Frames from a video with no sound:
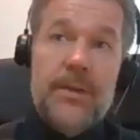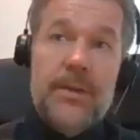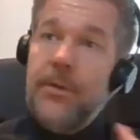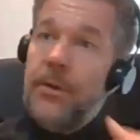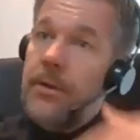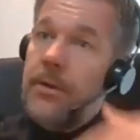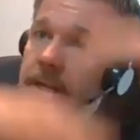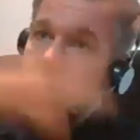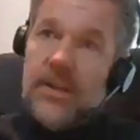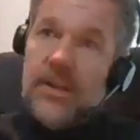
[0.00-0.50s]
to give
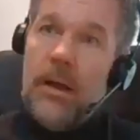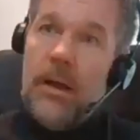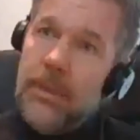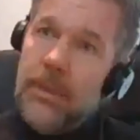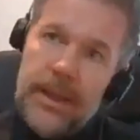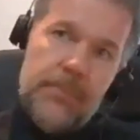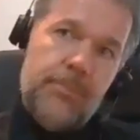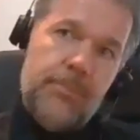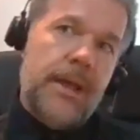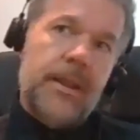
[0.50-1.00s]
you an example,
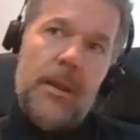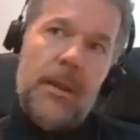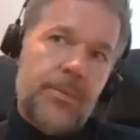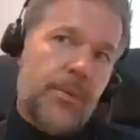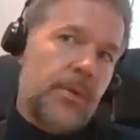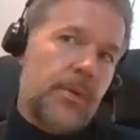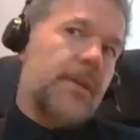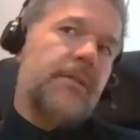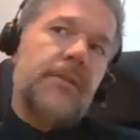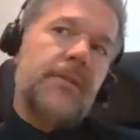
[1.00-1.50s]
in our
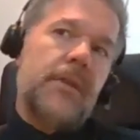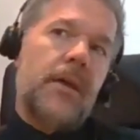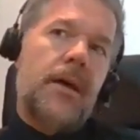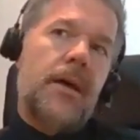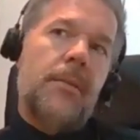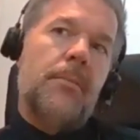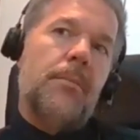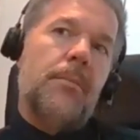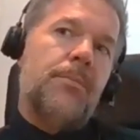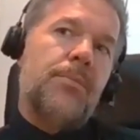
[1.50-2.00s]
product
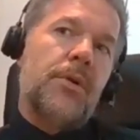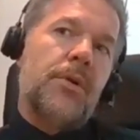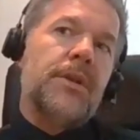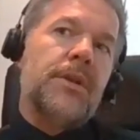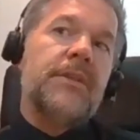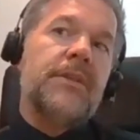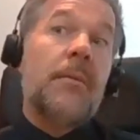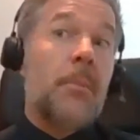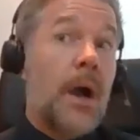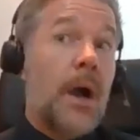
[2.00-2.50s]

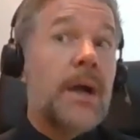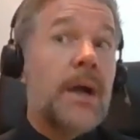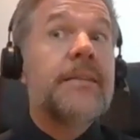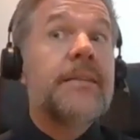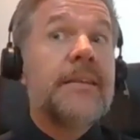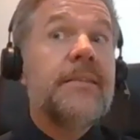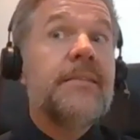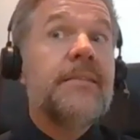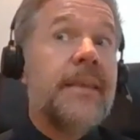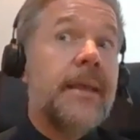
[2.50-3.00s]
and
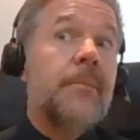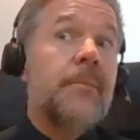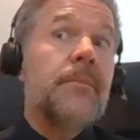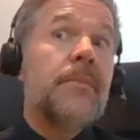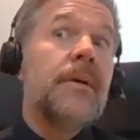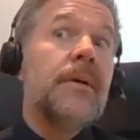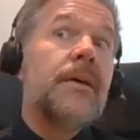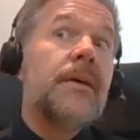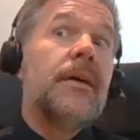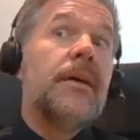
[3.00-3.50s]
marketing team